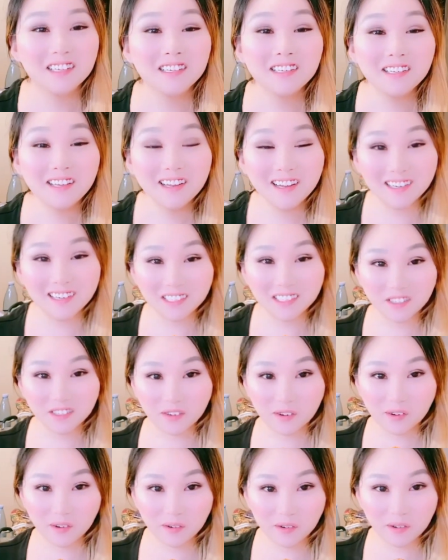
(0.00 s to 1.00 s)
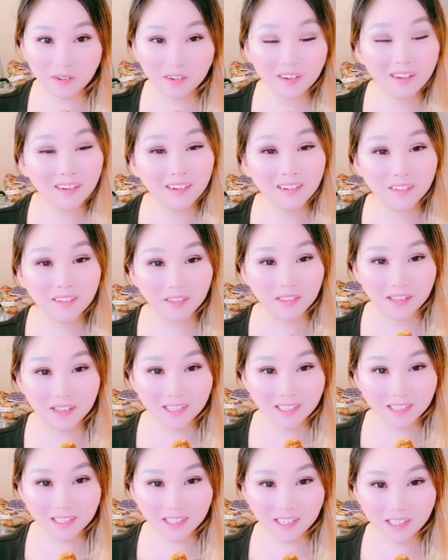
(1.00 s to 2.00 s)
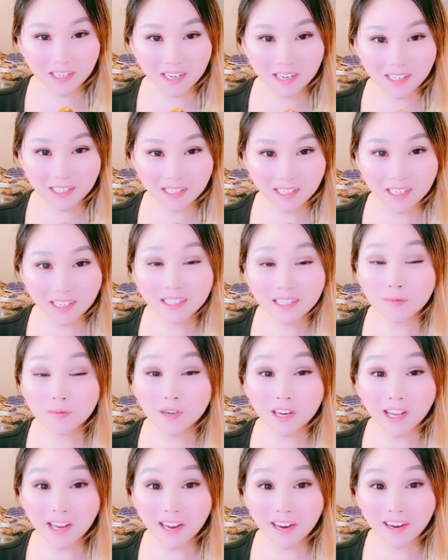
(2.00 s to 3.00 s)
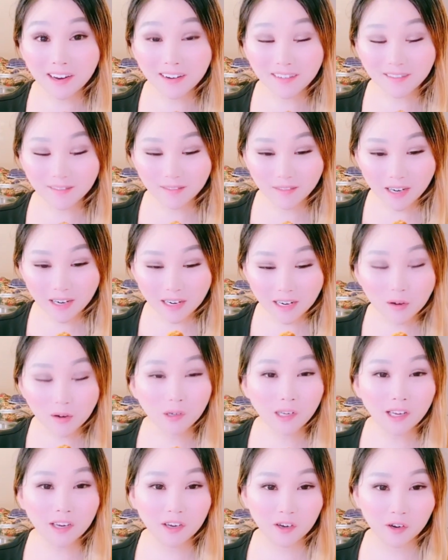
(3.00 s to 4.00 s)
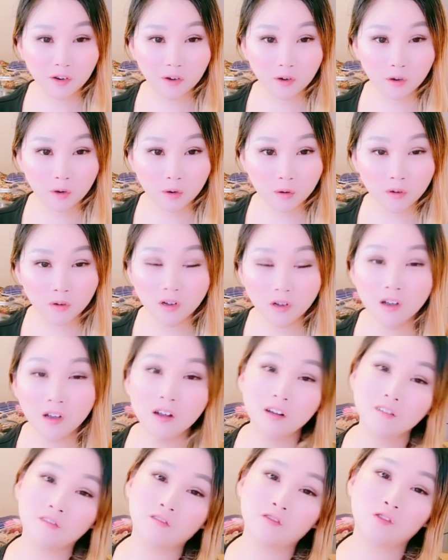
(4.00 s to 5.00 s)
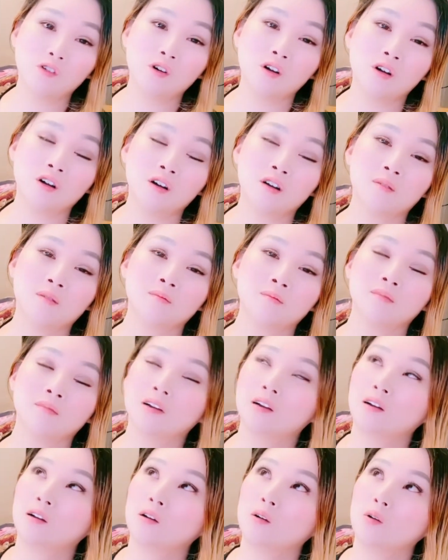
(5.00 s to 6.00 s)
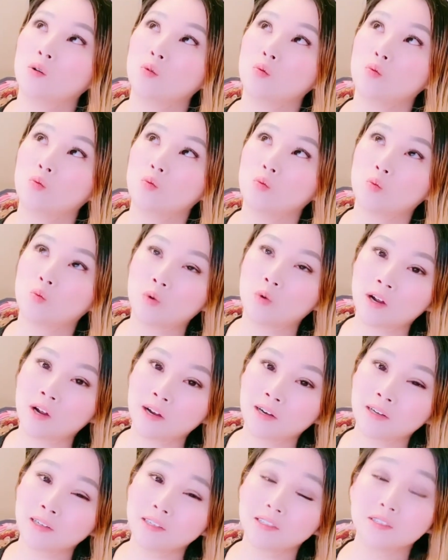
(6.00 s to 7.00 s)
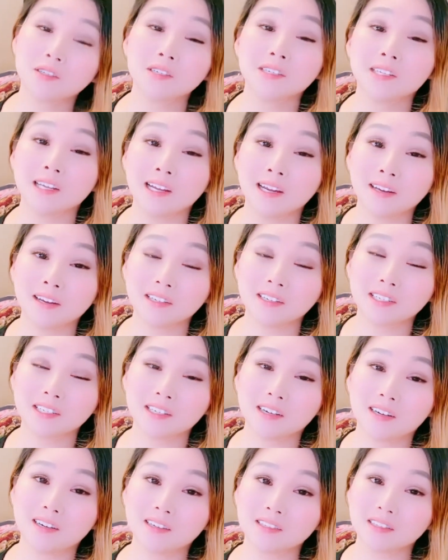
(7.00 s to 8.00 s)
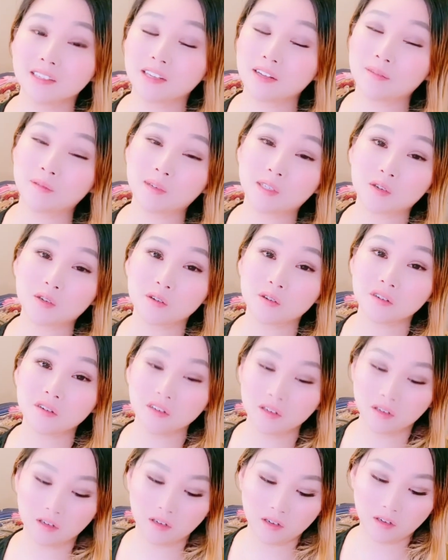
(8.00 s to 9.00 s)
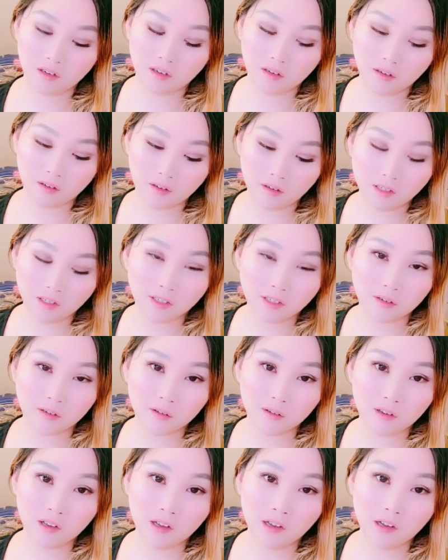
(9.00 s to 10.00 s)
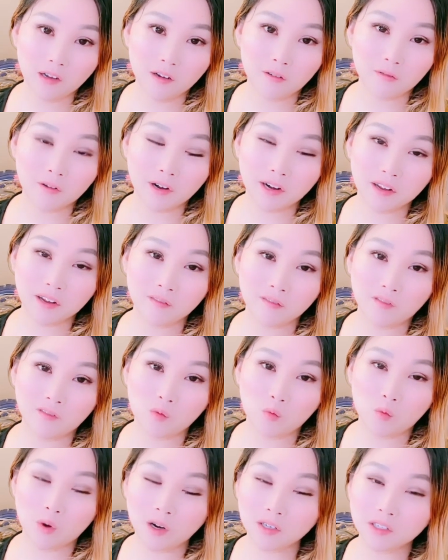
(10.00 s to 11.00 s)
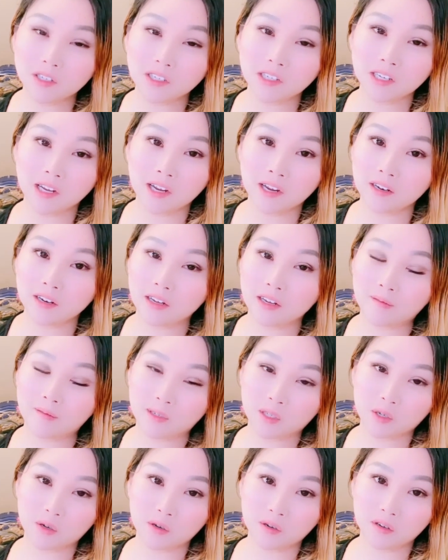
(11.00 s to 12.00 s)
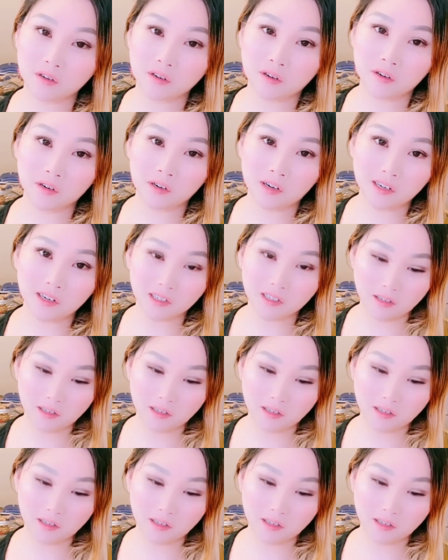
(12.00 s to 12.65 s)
Yeah, so this is the taste test I'm gonna eat, and I'll let you know from 1 to 10 stars if it's good. So rating from 1 to 10 if it's good or not.